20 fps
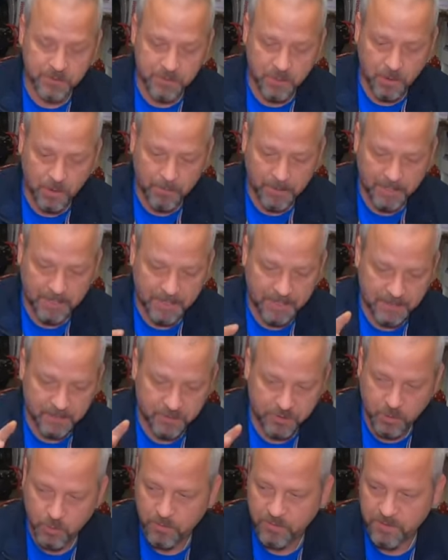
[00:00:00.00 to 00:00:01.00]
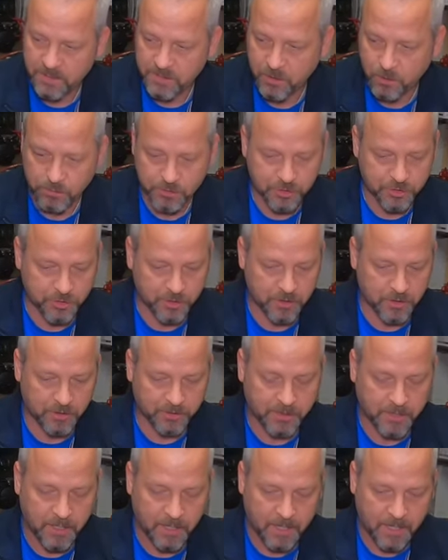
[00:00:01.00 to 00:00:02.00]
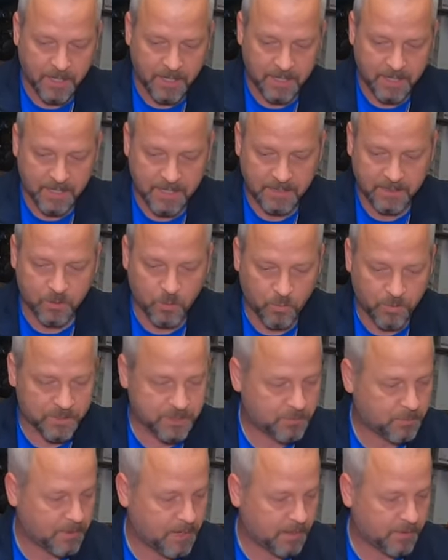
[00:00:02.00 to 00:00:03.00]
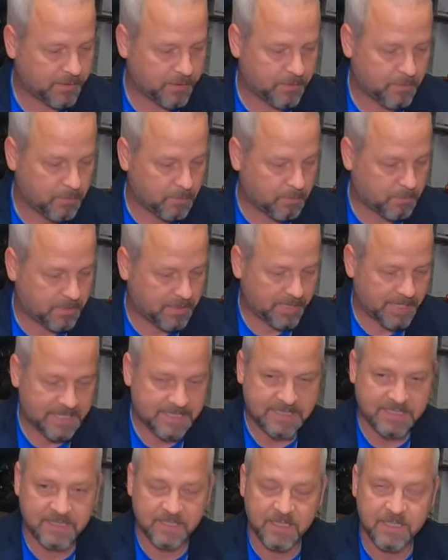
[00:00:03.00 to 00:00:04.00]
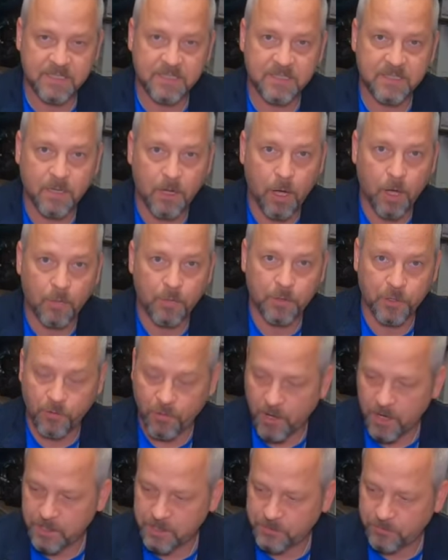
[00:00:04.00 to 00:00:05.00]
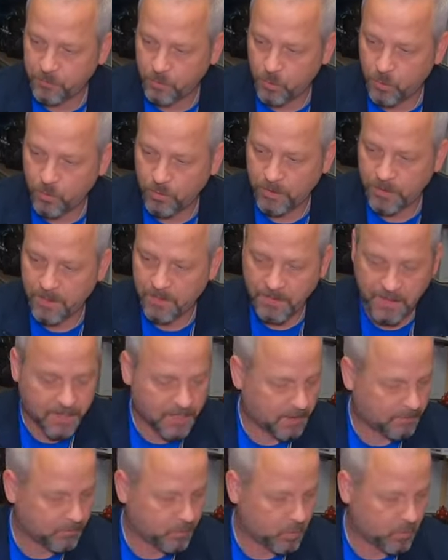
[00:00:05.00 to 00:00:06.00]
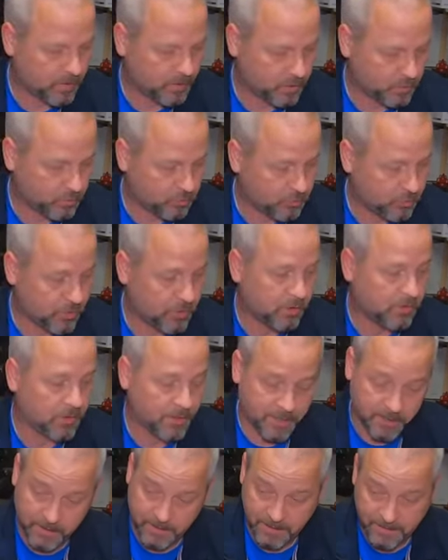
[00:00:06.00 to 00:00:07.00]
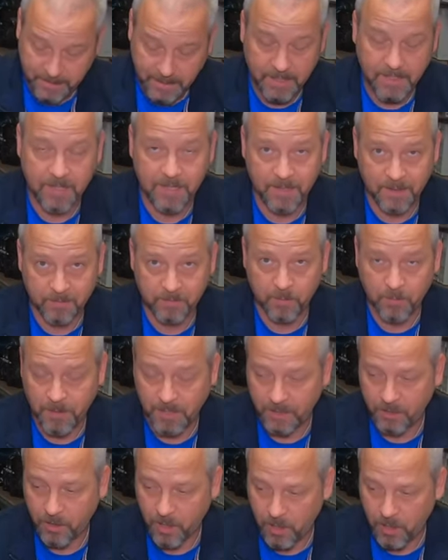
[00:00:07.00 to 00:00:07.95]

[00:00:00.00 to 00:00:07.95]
So I'm gonna get two of these holes drilled, get the winch mounted, place this on the garage floor, and then I'm going to drill again into my,